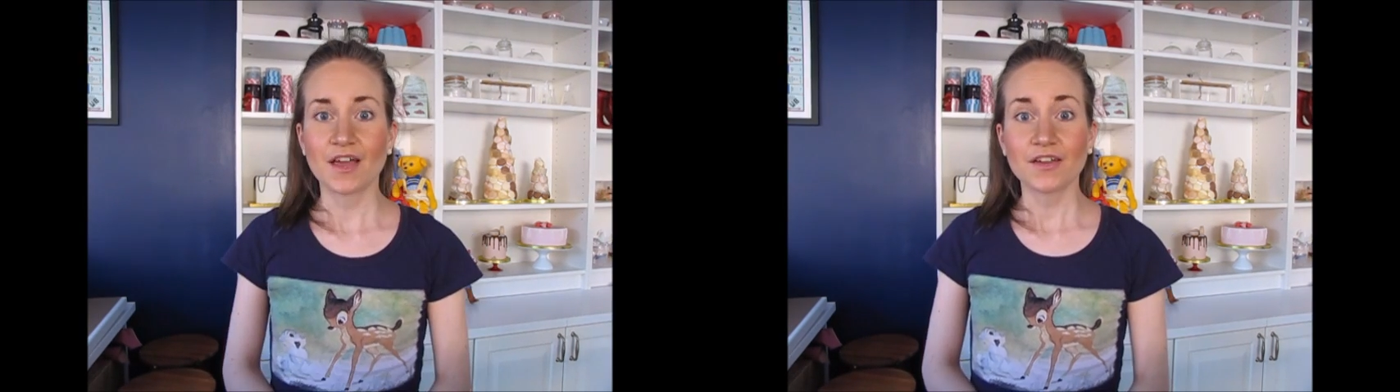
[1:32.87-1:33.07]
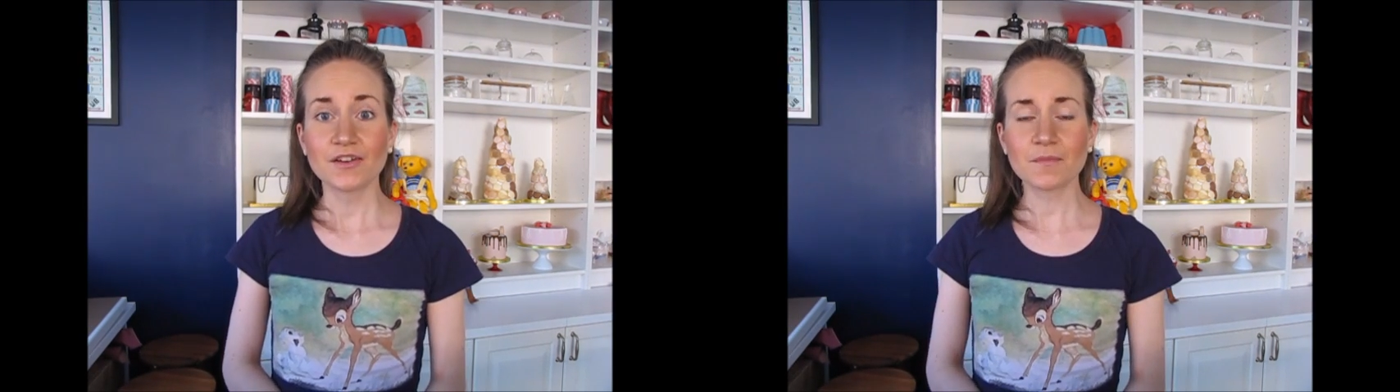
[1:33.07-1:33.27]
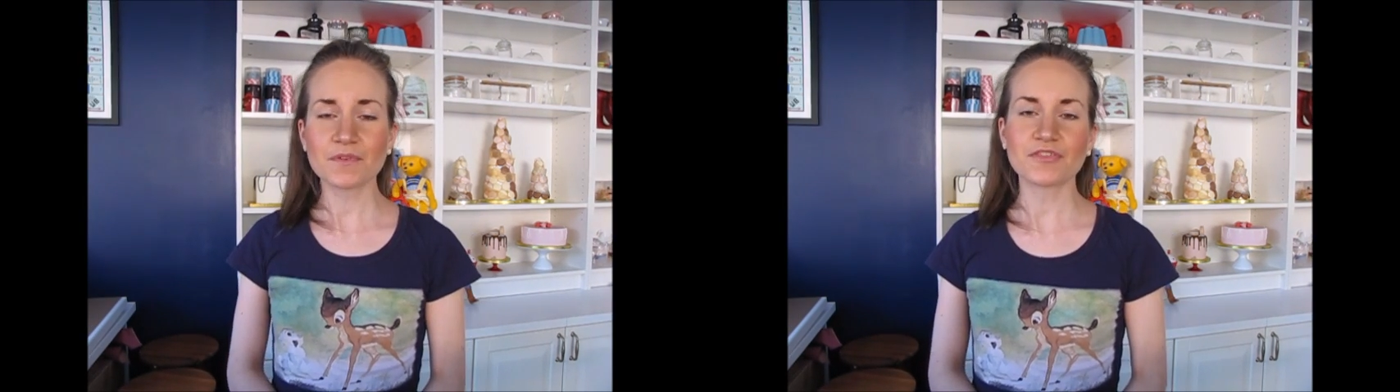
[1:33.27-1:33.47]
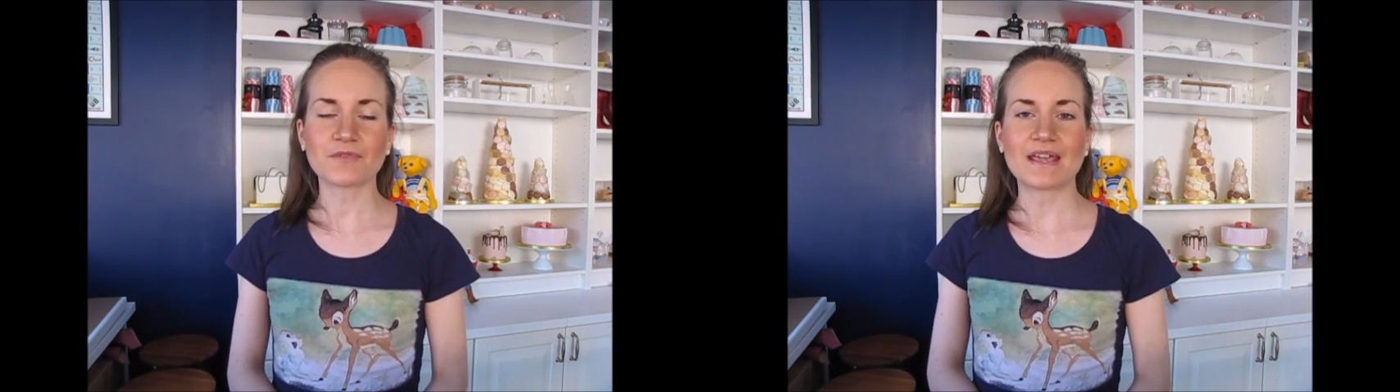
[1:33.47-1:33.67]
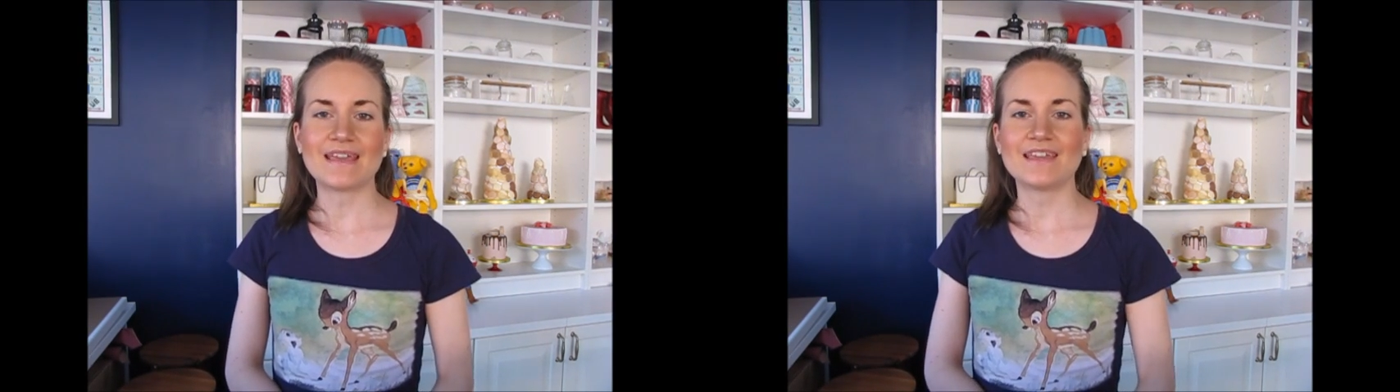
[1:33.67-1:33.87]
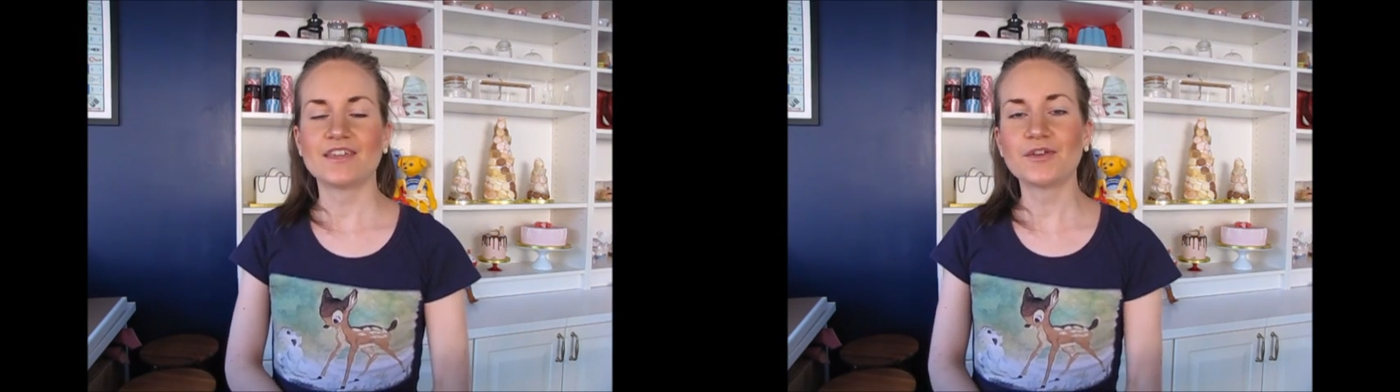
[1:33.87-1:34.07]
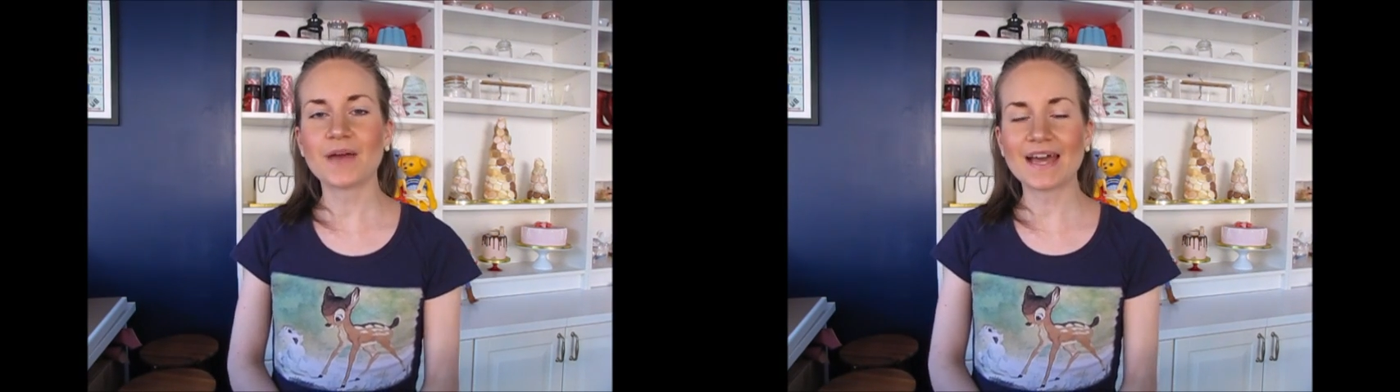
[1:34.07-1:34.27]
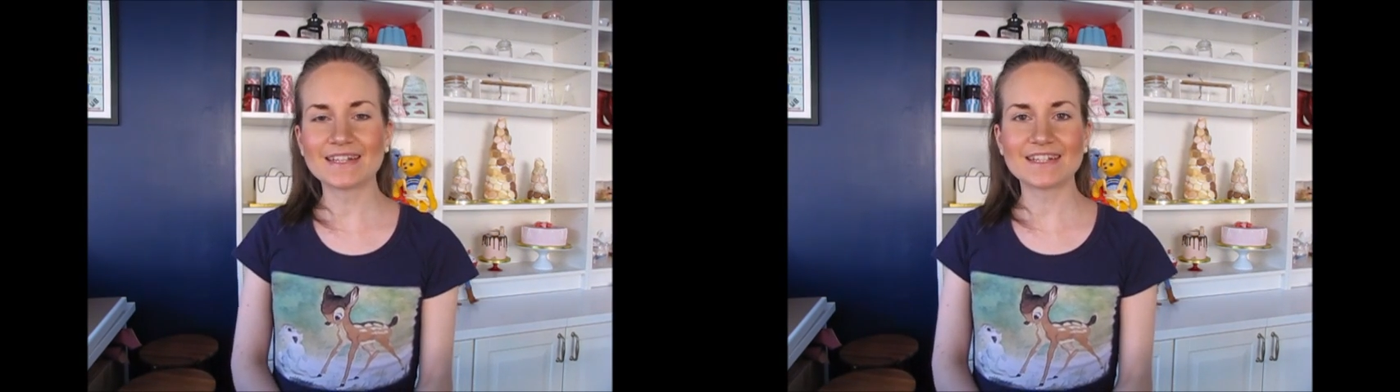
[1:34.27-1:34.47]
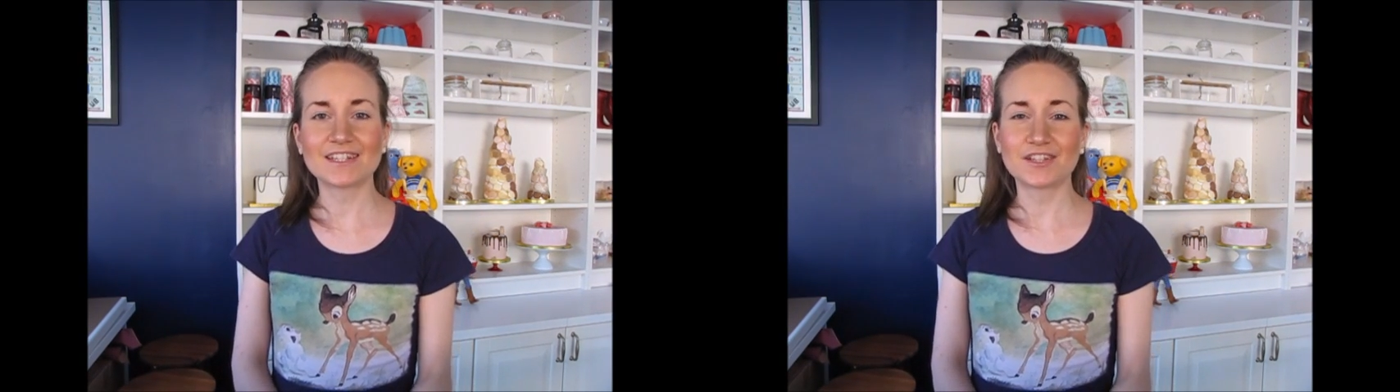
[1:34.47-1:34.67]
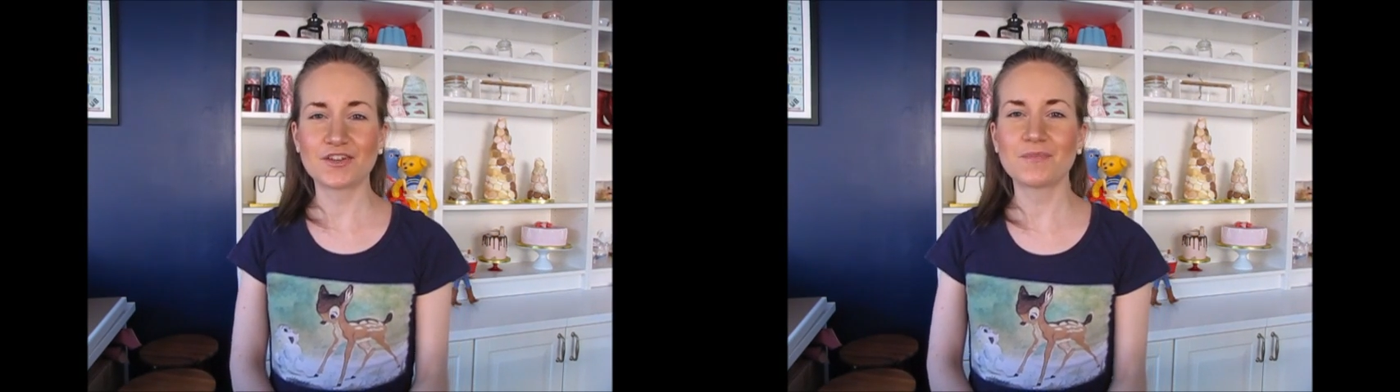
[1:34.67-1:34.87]
Number 3, you added
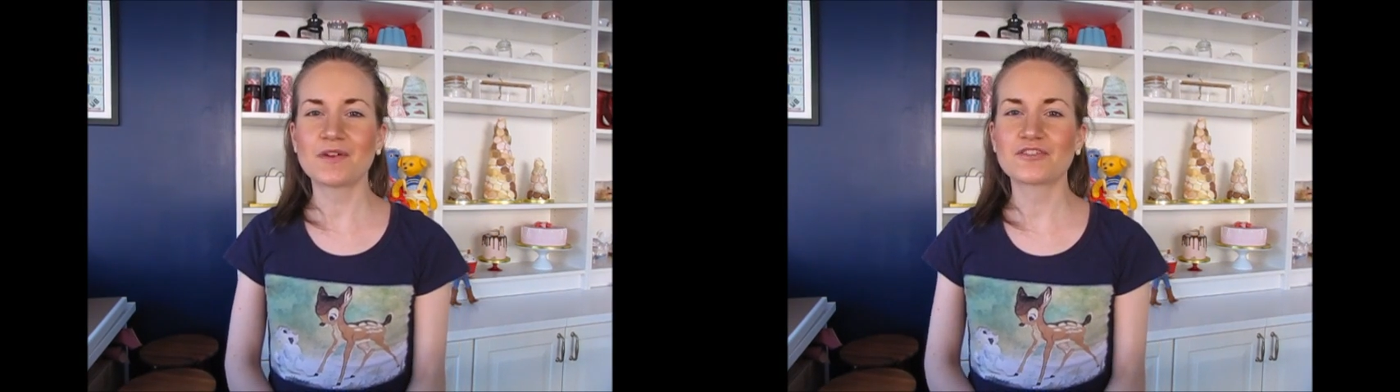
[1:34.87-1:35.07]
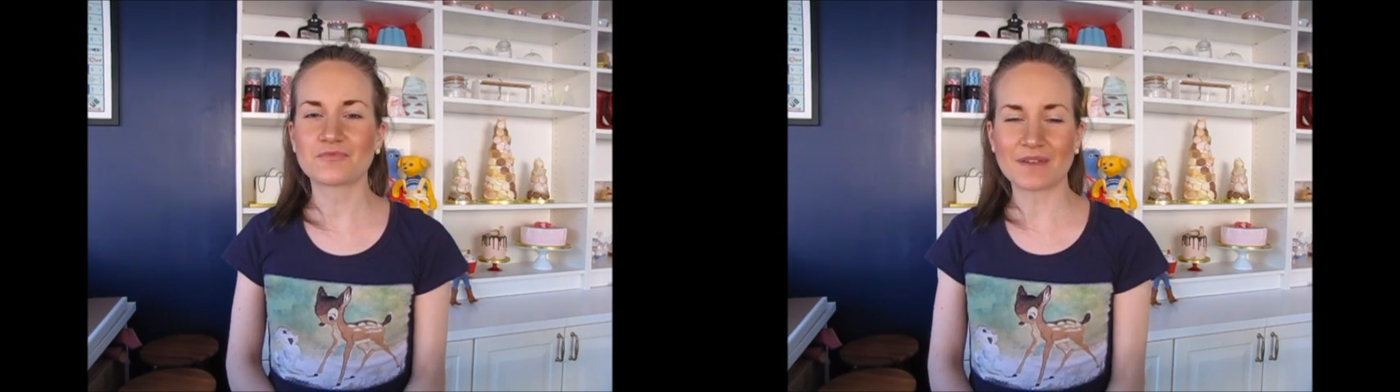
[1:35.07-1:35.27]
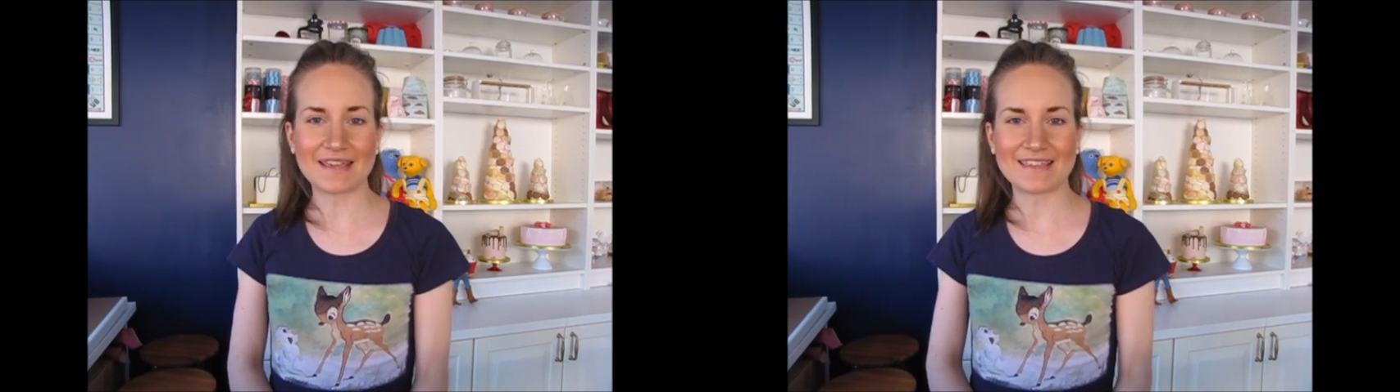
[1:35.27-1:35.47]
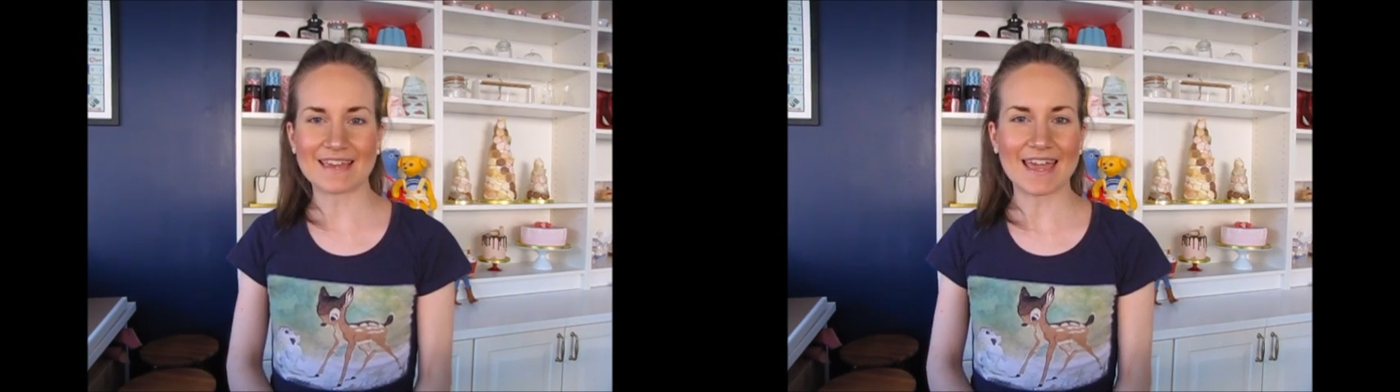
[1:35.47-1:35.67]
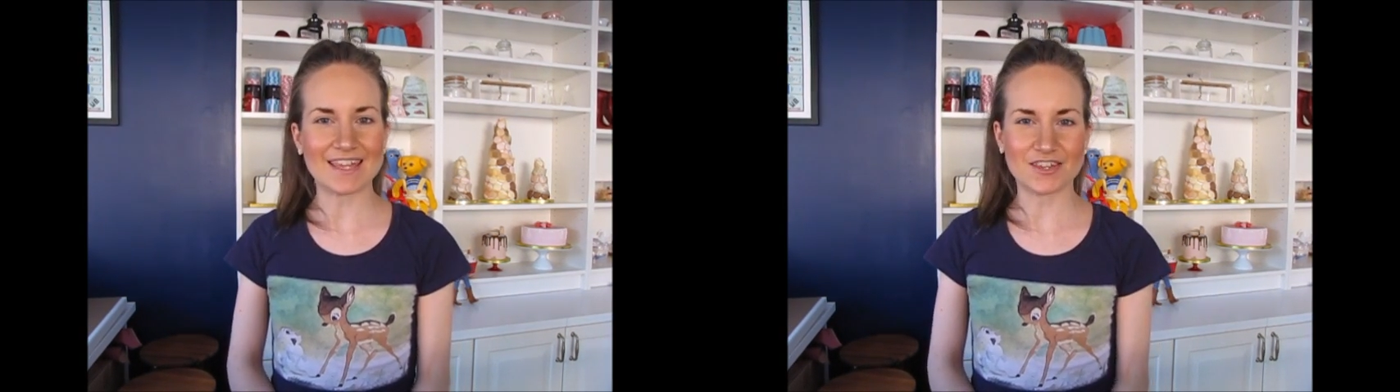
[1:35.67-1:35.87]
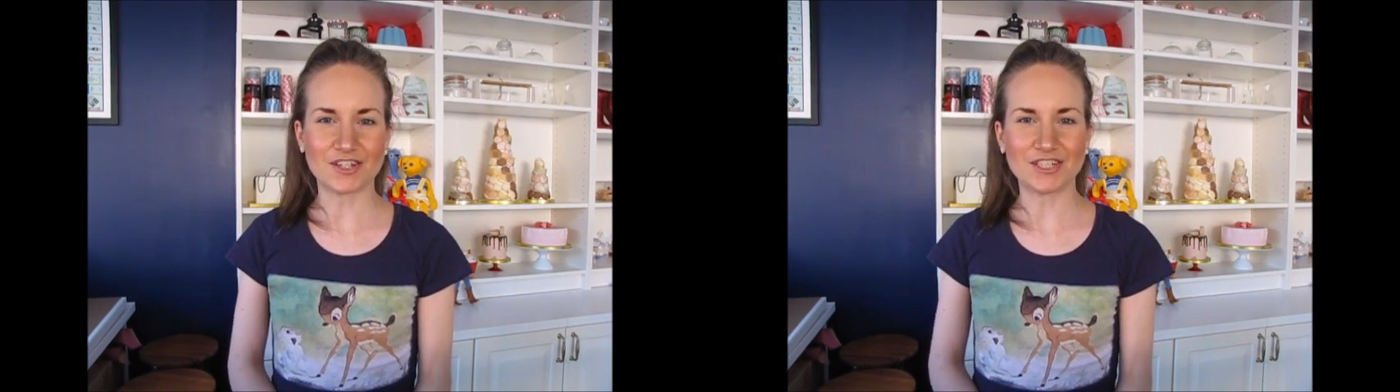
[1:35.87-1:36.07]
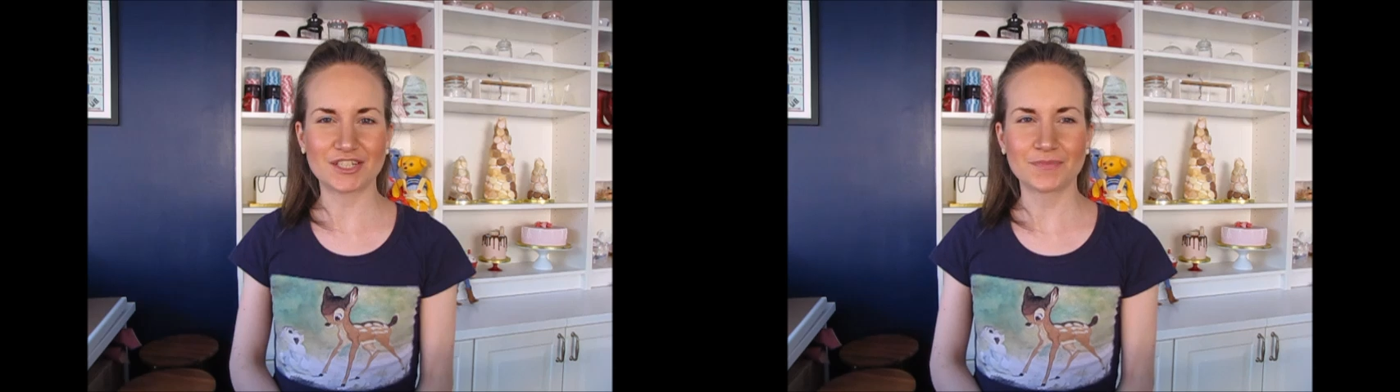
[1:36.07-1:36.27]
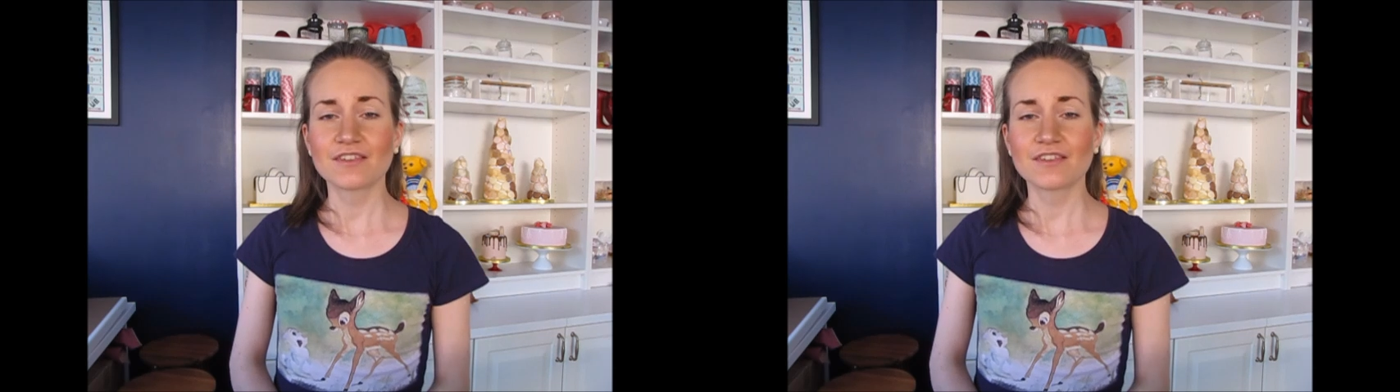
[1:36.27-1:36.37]
too much raising agent.